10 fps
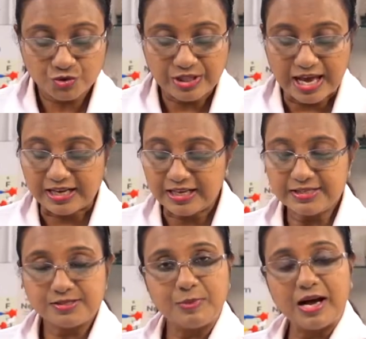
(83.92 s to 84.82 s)
that
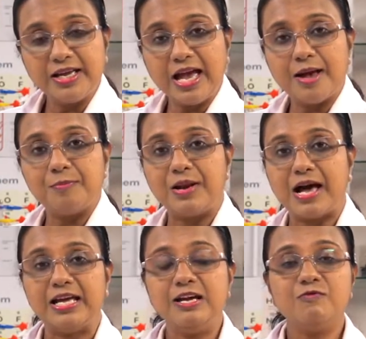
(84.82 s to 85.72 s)
is by
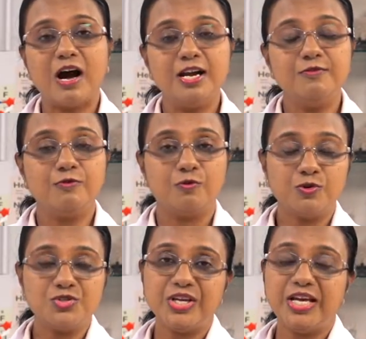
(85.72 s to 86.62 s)
applying one
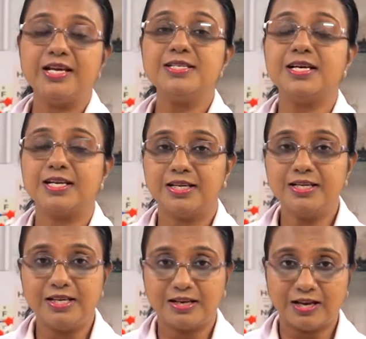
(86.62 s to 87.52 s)
force in a certain
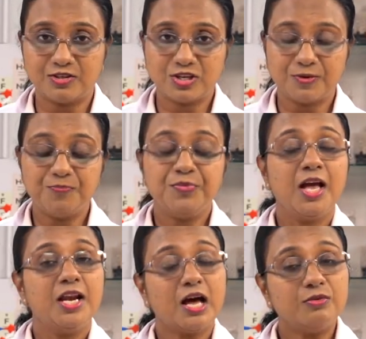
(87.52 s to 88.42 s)
direction.
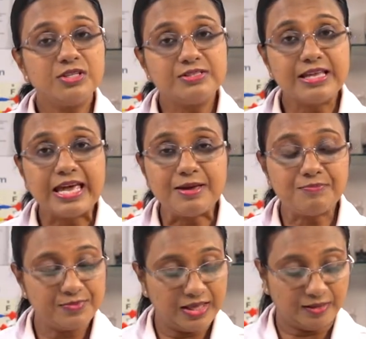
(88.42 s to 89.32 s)
Now the
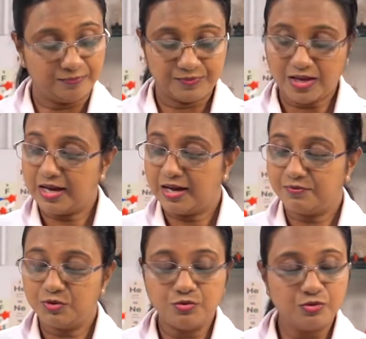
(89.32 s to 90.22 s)
same thing, I have
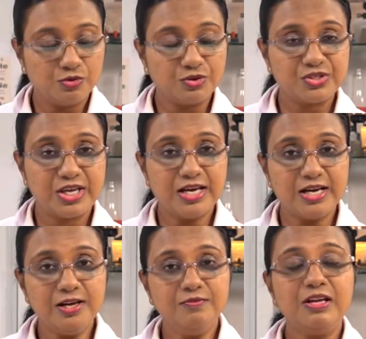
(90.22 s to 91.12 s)
2 hooks here.
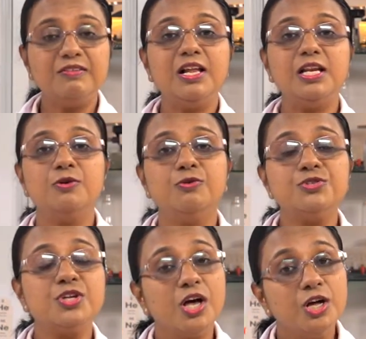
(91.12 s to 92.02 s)
We will
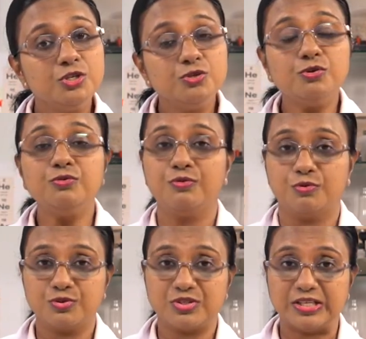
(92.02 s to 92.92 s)
use 2
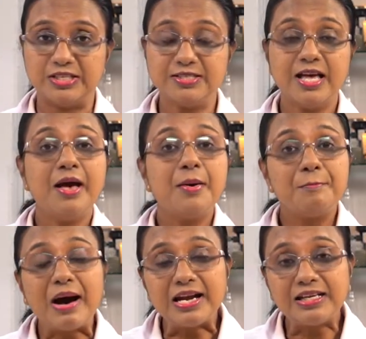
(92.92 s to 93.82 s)
forces
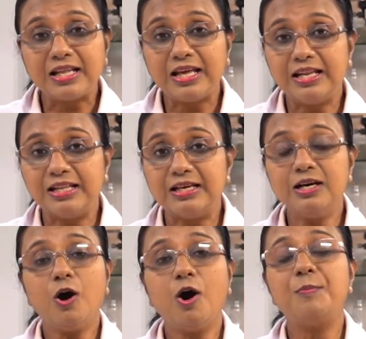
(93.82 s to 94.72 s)
but in the
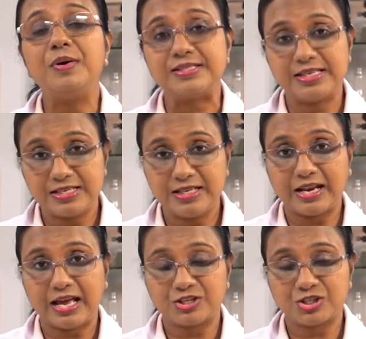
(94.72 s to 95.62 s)
opposite
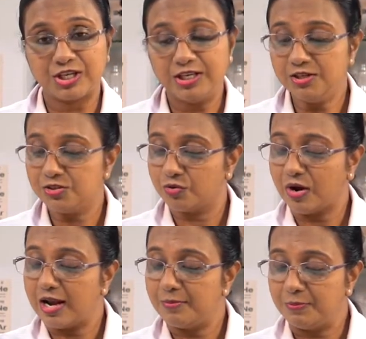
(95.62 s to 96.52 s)
direction. So
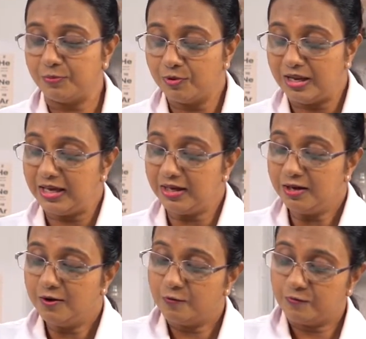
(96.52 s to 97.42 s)
I'll be pulling
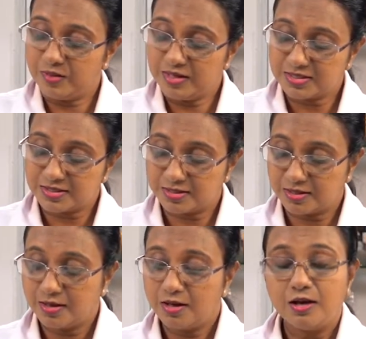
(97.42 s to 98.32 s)
this
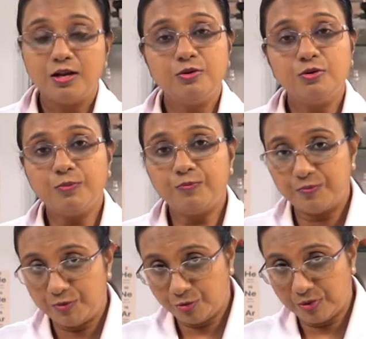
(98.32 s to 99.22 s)
loop
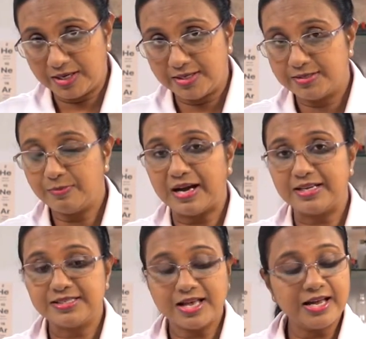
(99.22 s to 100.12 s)
towards my
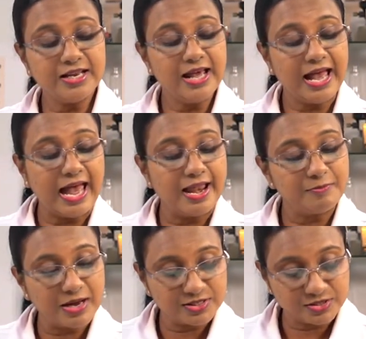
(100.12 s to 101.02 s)
side and
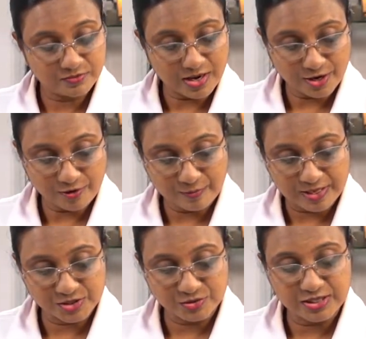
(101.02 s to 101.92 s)
one of my
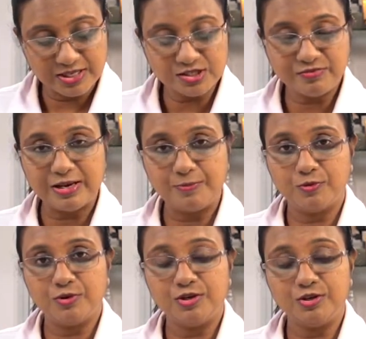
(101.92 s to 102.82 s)
students will
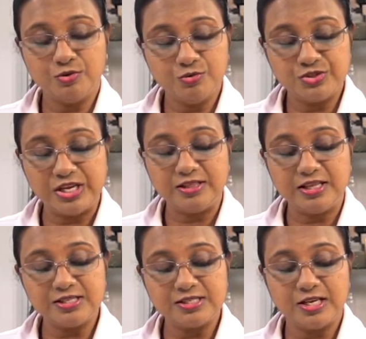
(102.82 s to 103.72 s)
pull using
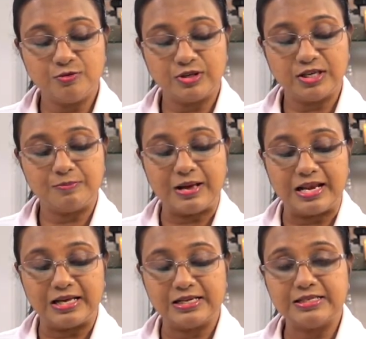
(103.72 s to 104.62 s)
this Newton
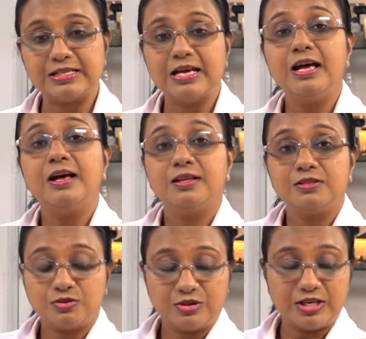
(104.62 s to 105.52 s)
balance.
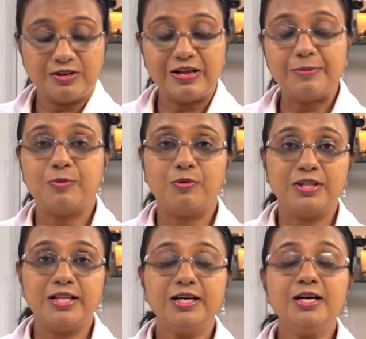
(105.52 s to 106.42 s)
Student will pull
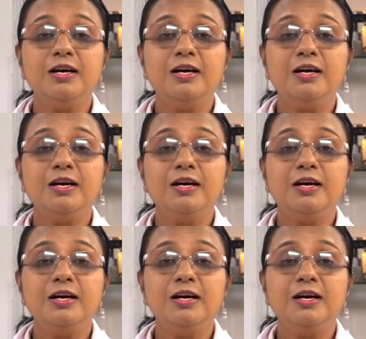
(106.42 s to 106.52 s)
the